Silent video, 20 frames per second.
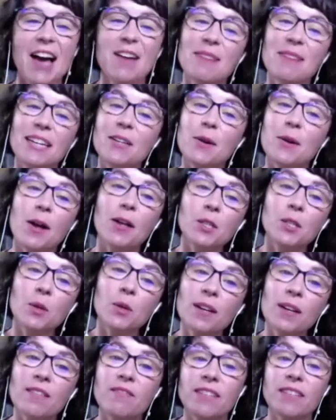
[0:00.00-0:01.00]
you also
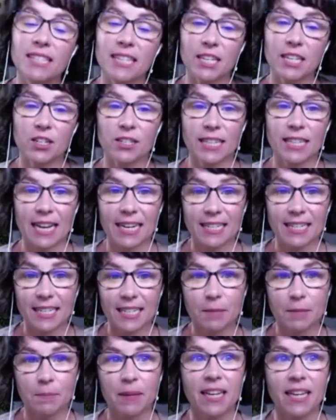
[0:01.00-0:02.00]
want to visit your
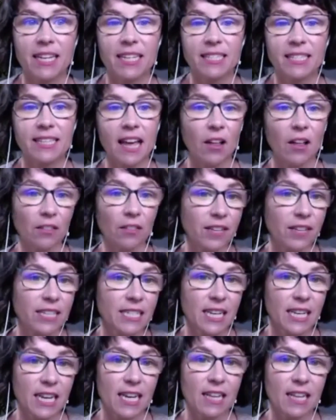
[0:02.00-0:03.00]
dentist because healthy
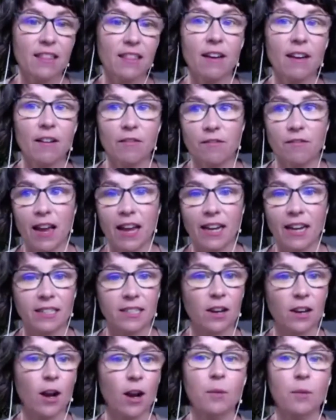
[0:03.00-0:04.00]
teeth affect
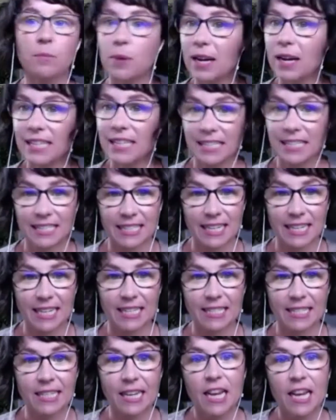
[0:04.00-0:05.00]
our pregnancies.
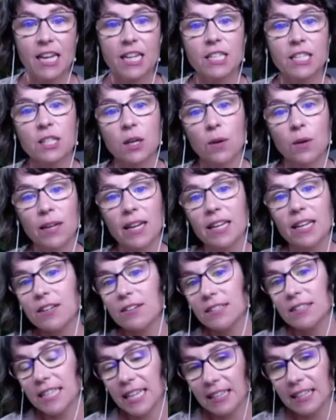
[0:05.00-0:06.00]
So get your
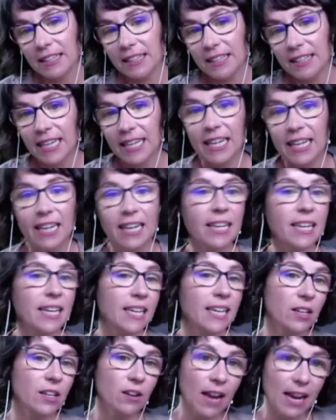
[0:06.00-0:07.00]
teeth cleaning, get
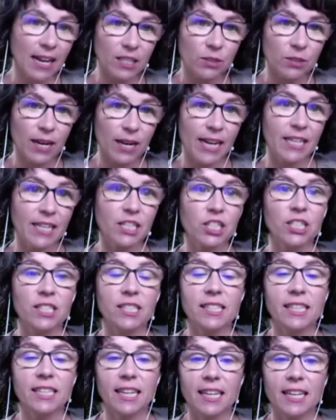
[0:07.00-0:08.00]
your x-rays,
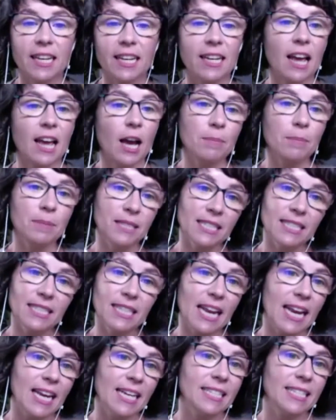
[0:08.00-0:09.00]
just get an
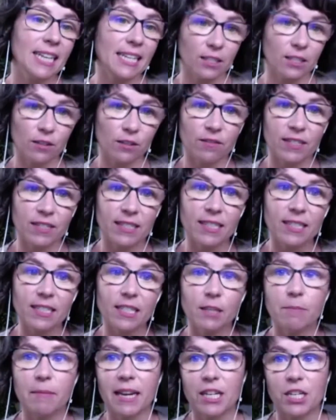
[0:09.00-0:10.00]
up-to-date dental visit
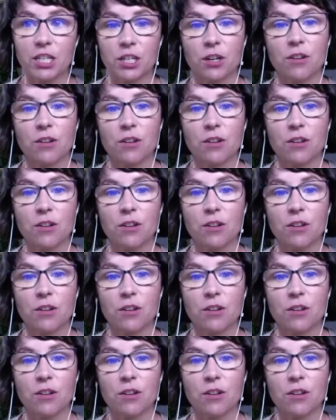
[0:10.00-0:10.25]
to make sure